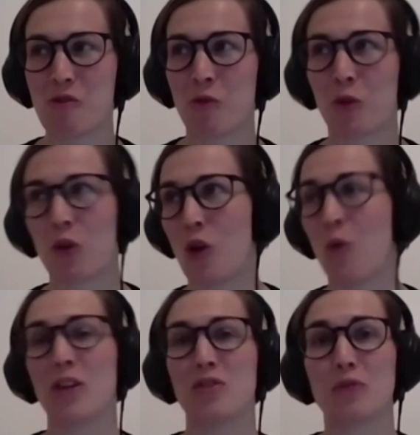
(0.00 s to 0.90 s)

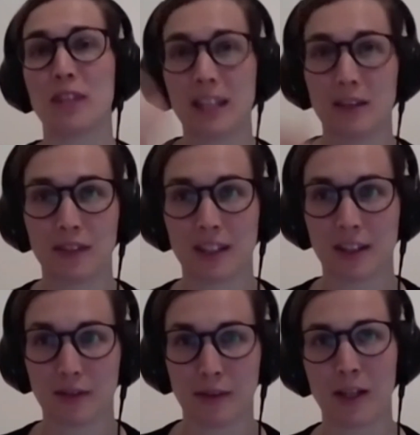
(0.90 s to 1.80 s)
when you received this
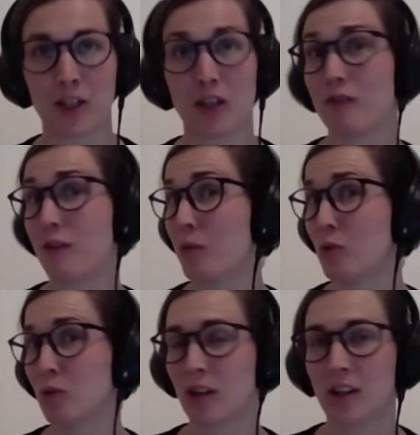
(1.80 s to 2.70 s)
information from
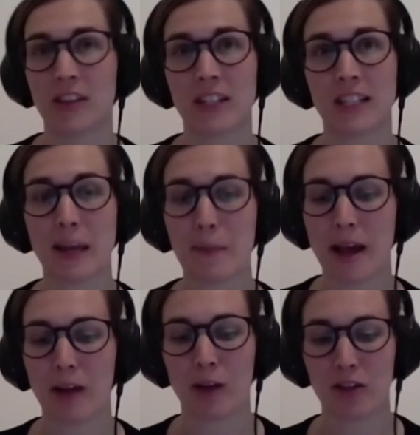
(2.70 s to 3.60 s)
Google, this
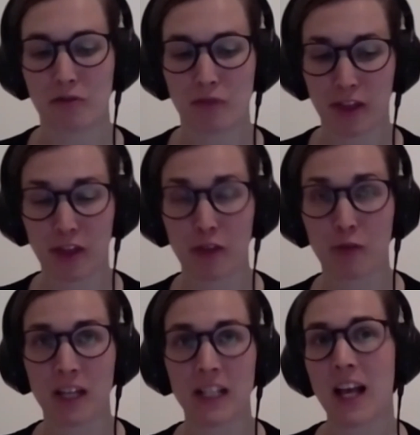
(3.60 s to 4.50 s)
email, when you read through
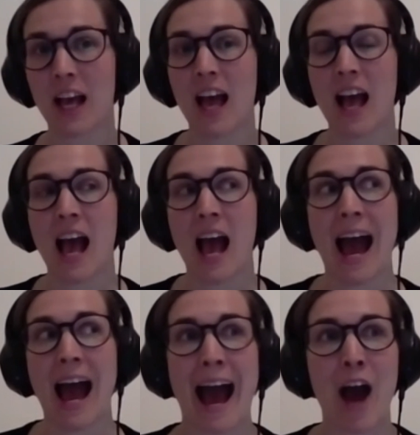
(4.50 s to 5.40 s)
it,
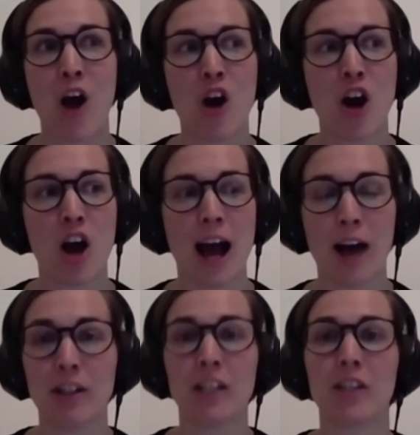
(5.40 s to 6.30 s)
how
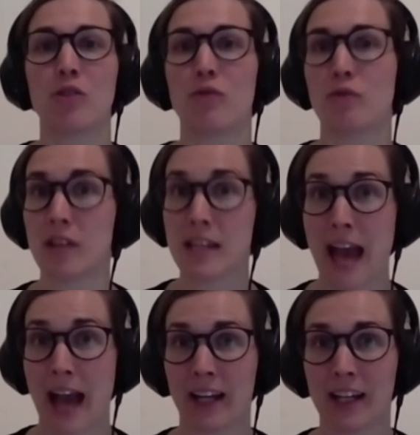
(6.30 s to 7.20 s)
did you
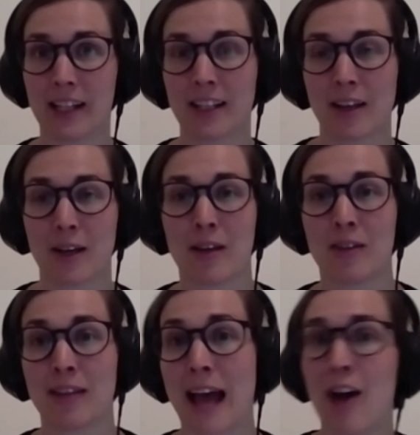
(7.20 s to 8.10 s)
react?
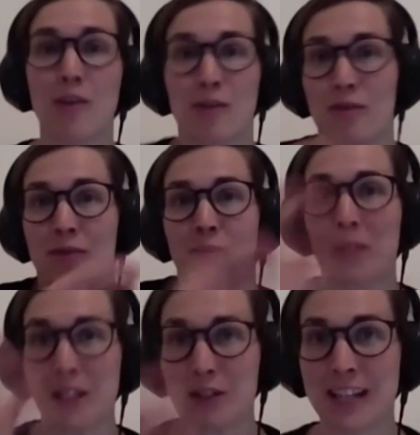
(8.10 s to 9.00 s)
Now
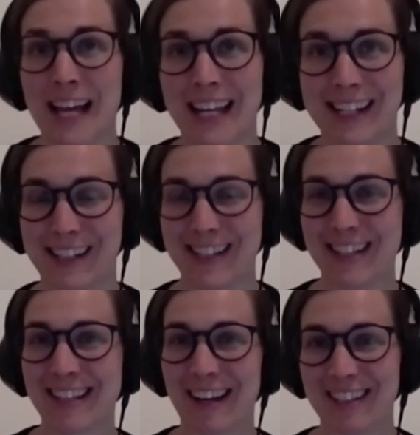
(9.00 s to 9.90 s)
when you tell it, it
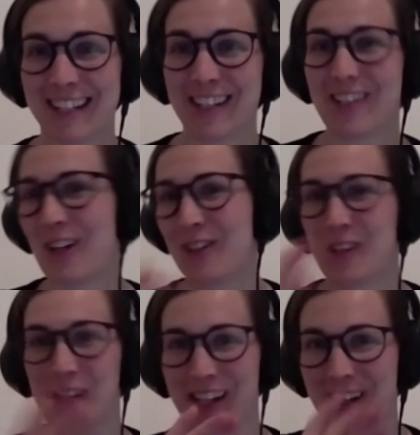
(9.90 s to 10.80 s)
sounds like you all
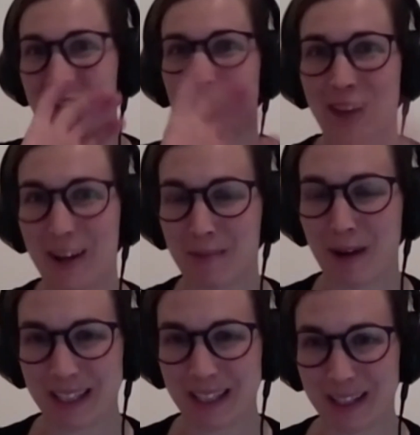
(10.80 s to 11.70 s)
turned it into a very
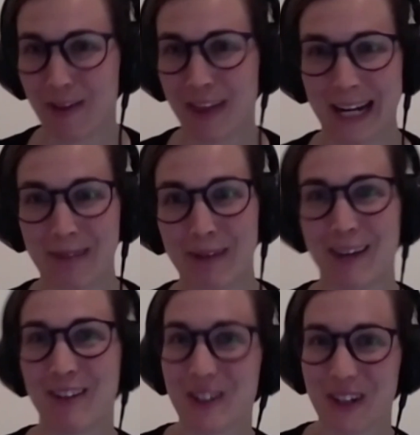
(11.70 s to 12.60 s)
positive thing, but
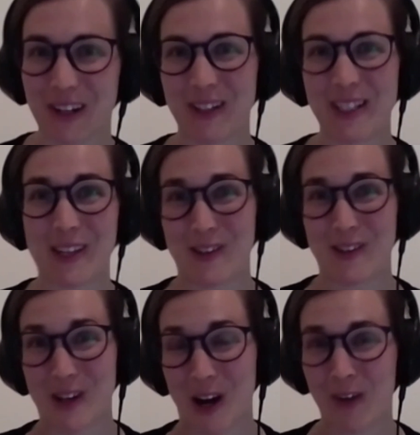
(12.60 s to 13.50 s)
I'm sure it was a huge
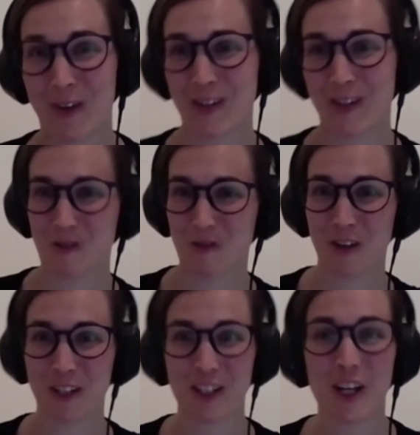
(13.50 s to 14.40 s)
shock when you
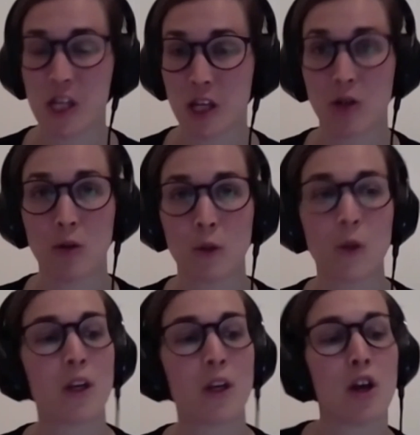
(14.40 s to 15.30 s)
first got the
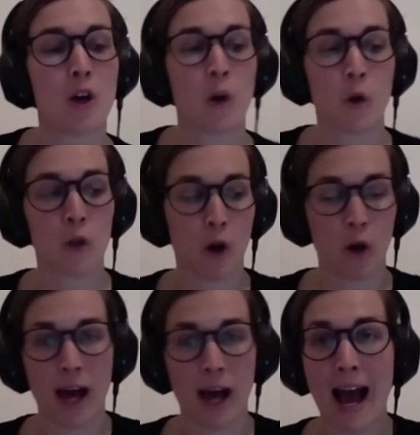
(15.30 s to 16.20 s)
news.
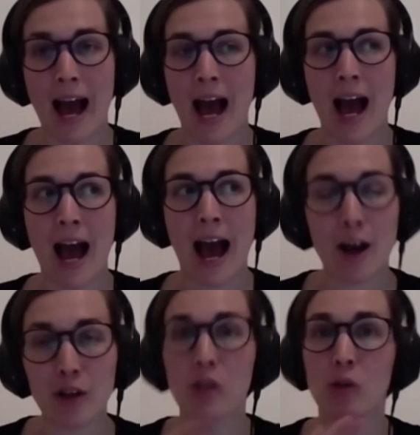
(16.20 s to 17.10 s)
So
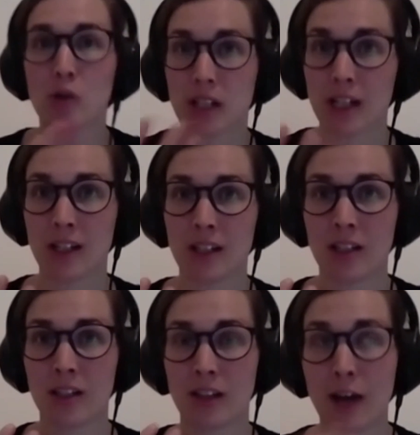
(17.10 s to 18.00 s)
how do you deal
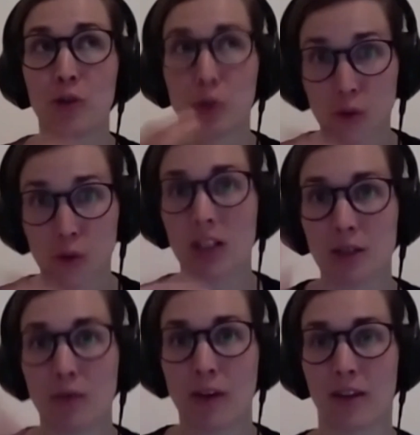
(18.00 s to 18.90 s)

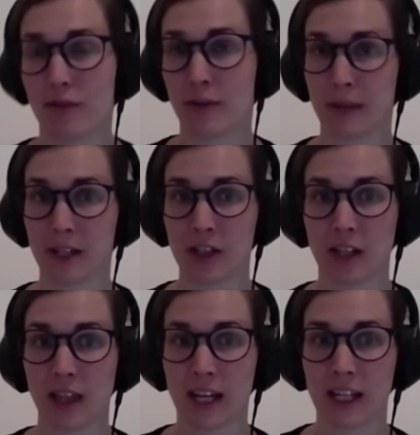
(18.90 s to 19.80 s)
with
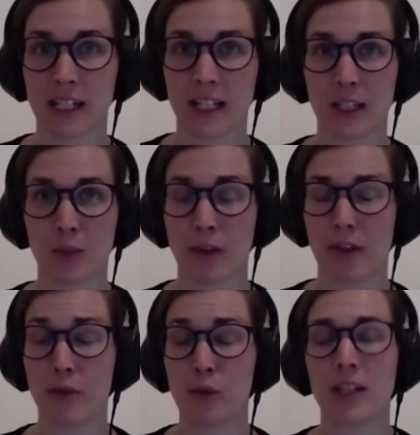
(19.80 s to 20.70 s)
information like this, with
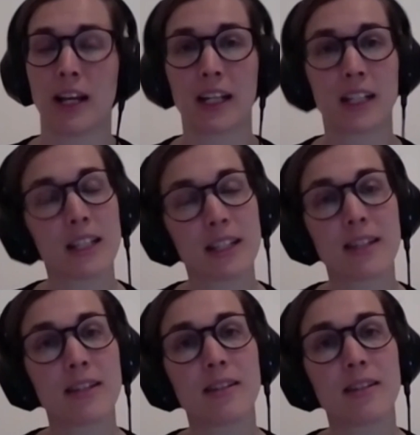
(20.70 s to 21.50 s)
news like this?